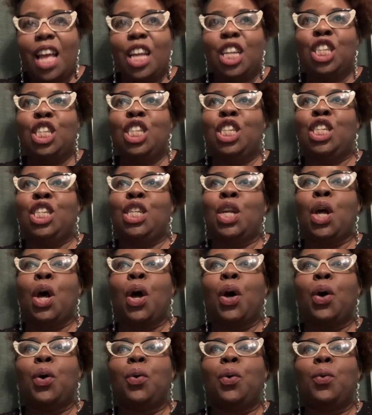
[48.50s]

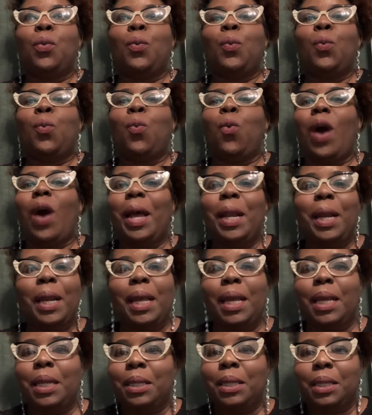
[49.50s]
So what
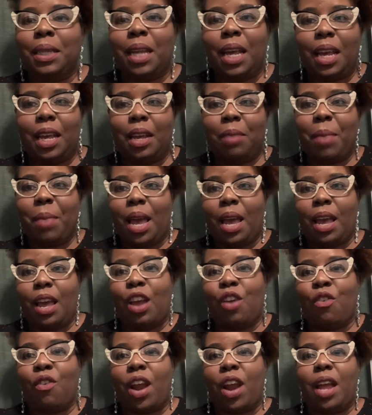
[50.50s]
is
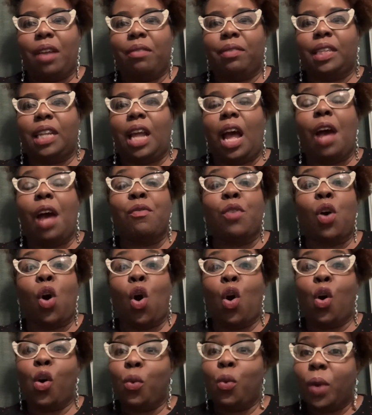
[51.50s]
Tamshandcrafts? I've
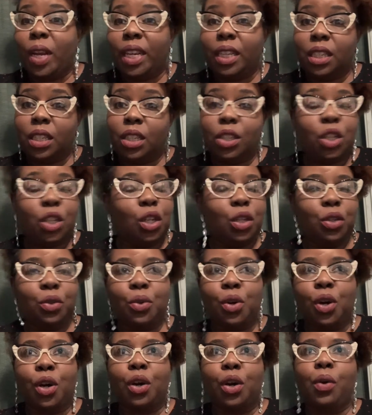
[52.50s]
always, since a little
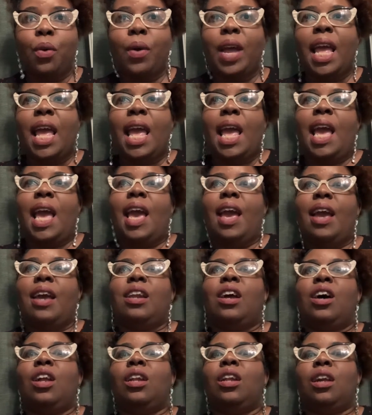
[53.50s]
girl, had
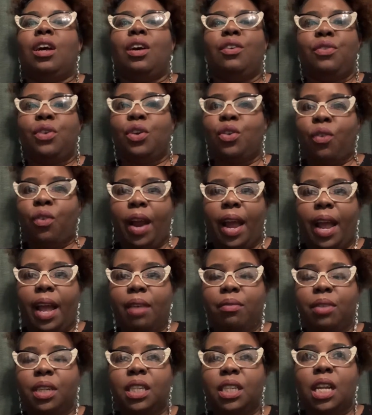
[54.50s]
a love for
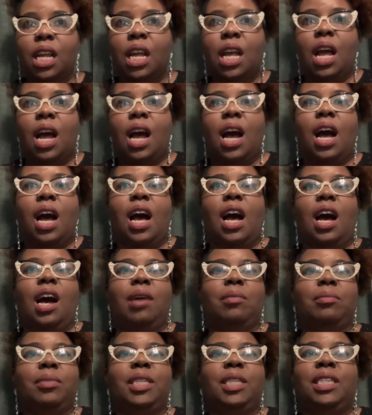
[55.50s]
crafts.
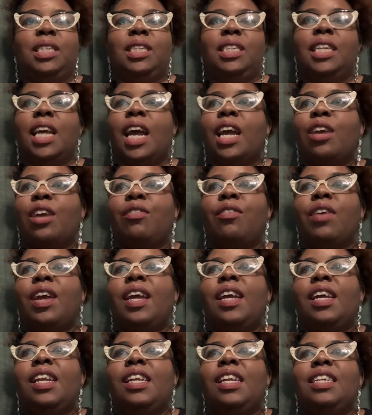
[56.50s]

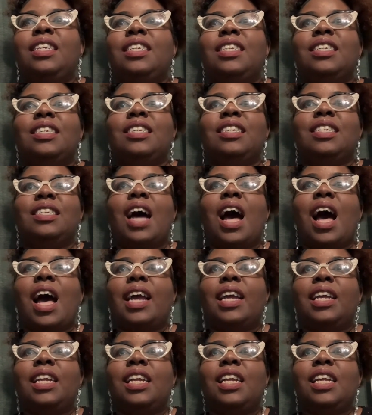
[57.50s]
Decorating,
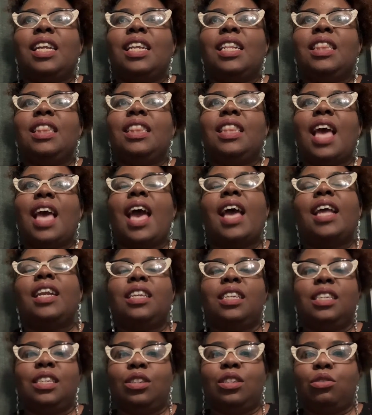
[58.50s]
designing, that
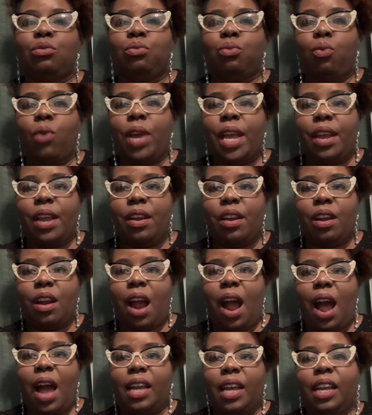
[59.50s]
is
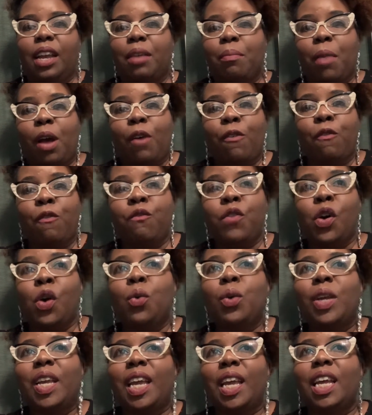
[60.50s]
where I get my
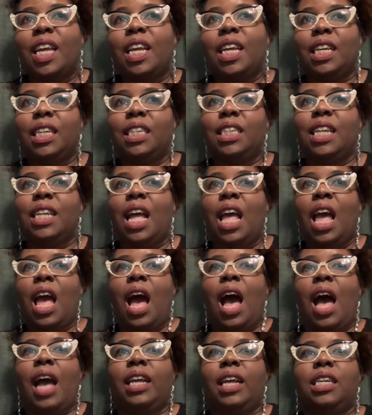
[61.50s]
focus.
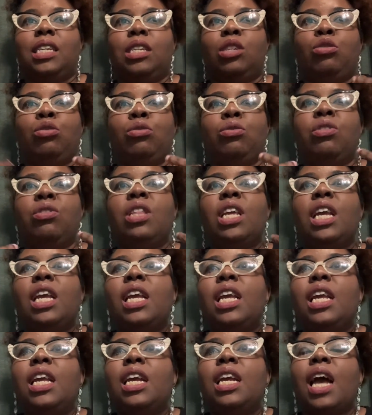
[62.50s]
I get to
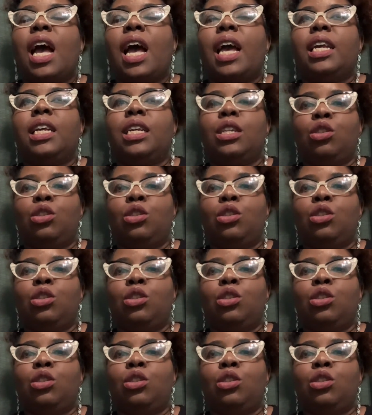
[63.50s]
think, I get